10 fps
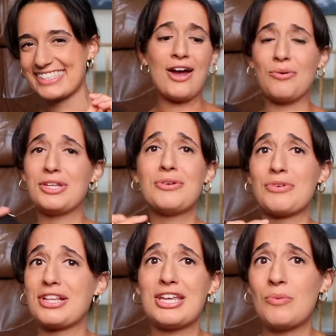I only
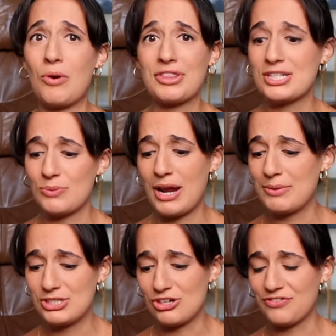really wore this when I
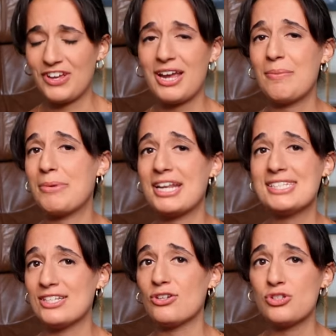was surfing, but I
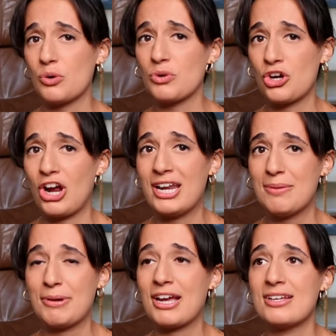still don't regret
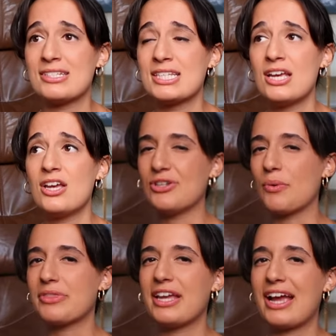it because I
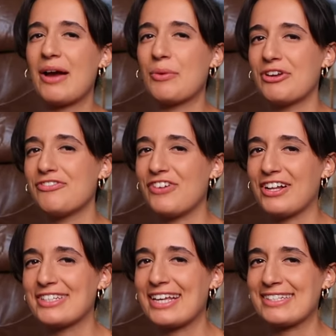don't think I would have
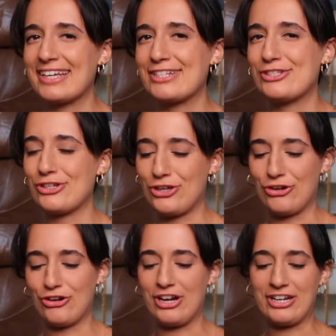felt as like
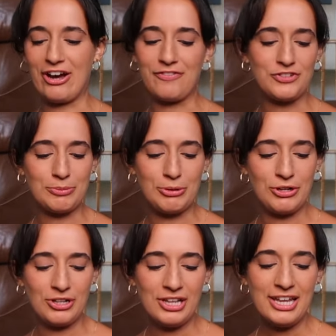secure and
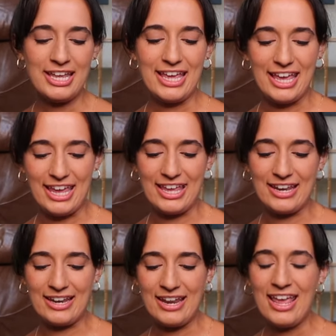comfortable
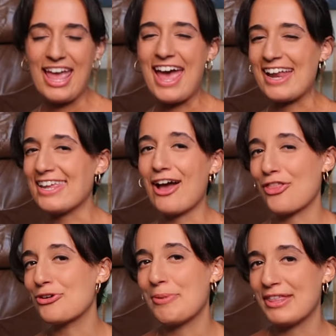in any
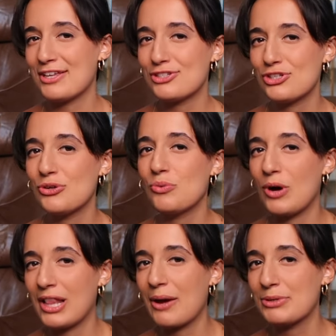other bathing suit
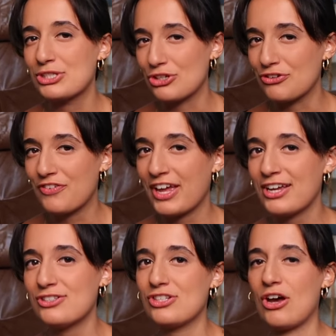while I was
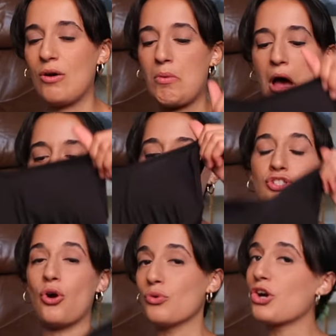surfing, so I
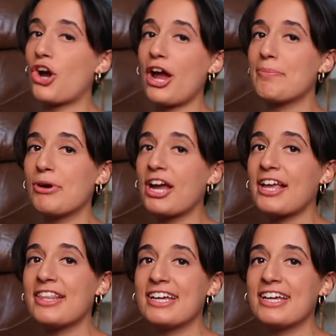don't regret bringing